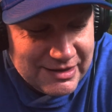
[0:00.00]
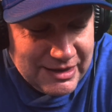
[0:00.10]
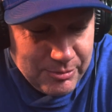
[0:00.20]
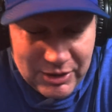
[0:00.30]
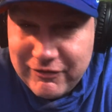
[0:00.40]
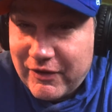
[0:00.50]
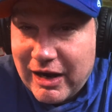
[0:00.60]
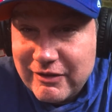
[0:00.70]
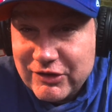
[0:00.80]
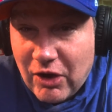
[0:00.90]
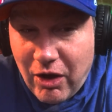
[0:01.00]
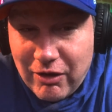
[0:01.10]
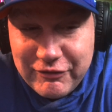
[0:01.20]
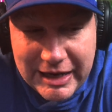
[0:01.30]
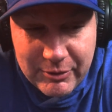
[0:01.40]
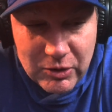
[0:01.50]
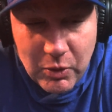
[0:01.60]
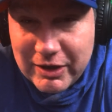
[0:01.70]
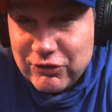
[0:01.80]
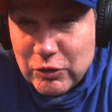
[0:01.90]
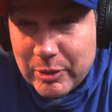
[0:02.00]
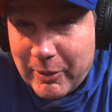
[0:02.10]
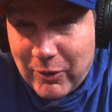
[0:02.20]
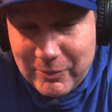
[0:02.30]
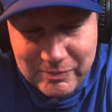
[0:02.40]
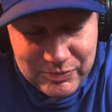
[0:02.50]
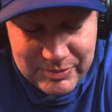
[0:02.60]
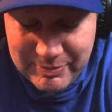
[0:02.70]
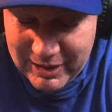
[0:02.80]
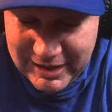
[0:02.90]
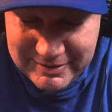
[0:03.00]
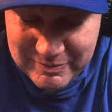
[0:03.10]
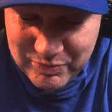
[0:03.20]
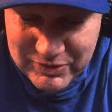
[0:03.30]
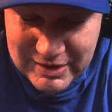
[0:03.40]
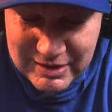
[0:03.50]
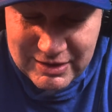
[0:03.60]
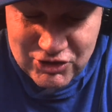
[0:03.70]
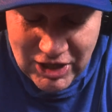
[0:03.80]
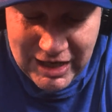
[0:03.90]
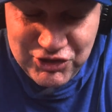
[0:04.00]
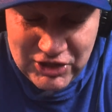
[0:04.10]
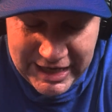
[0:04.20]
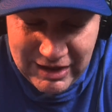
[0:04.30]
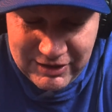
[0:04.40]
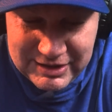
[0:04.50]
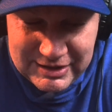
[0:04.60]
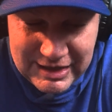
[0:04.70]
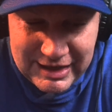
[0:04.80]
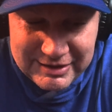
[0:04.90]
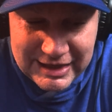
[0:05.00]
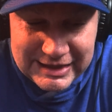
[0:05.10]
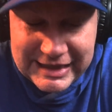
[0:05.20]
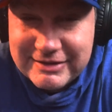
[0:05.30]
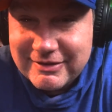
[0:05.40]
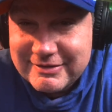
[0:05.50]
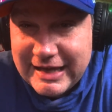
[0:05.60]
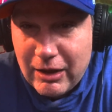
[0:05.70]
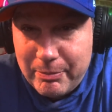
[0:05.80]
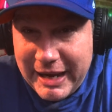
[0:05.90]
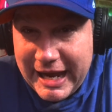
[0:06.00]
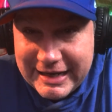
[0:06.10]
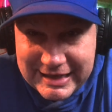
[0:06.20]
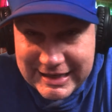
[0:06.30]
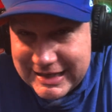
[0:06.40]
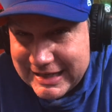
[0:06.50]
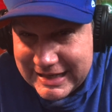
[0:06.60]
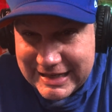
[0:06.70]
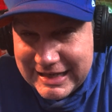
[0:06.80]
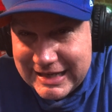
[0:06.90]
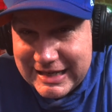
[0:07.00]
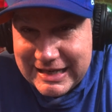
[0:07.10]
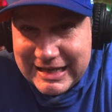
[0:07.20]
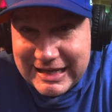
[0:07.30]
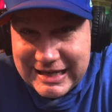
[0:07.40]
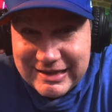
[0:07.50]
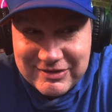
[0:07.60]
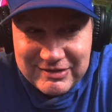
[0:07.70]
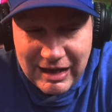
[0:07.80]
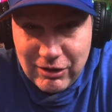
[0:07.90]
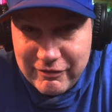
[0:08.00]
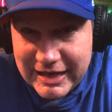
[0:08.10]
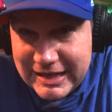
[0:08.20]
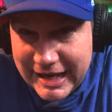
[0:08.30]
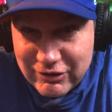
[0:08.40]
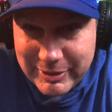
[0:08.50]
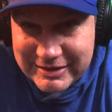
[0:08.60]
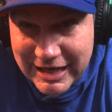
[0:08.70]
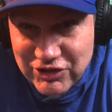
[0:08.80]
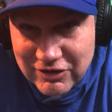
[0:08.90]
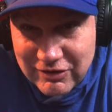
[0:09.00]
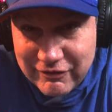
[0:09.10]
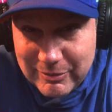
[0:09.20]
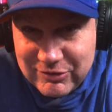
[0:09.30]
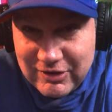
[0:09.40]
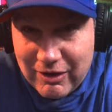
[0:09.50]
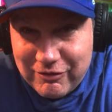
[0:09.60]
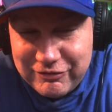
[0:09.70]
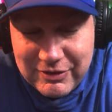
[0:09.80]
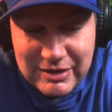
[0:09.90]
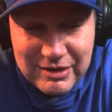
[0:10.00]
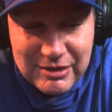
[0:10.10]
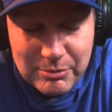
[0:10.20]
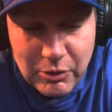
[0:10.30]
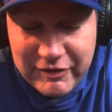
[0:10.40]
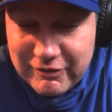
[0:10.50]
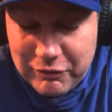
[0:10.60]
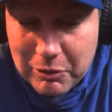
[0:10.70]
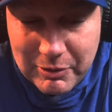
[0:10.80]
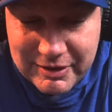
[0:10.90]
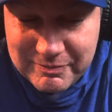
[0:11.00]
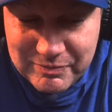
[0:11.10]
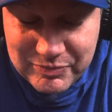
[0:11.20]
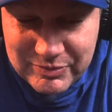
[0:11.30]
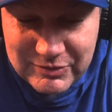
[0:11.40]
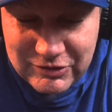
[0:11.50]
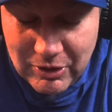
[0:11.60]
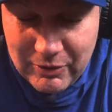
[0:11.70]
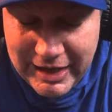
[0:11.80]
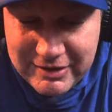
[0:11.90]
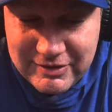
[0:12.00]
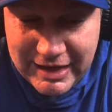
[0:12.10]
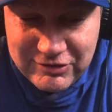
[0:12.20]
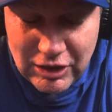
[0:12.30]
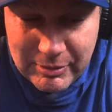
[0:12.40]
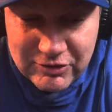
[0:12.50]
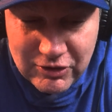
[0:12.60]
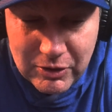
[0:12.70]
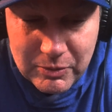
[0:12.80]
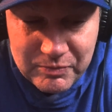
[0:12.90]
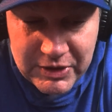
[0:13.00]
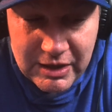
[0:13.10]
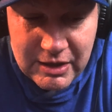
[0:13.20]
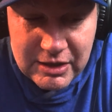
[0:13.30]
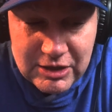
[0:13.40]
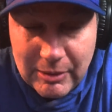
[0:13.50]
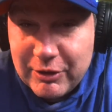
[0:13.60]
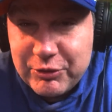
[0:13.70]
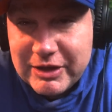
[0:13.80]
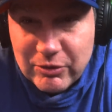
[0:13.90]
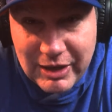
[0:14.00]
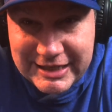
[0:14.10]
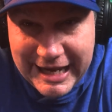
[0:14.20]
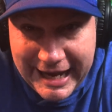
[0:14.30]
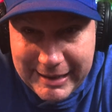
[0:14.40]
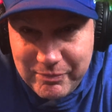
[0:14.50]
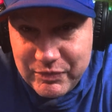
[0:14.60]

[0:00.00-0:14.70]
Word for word: Brett Favre is a Hall of Famer and won a Super Bowl. But Josh Allen, I think, needs to scale back his elevated expectations of himself moving forward. So that that's number two. Number three, the run game.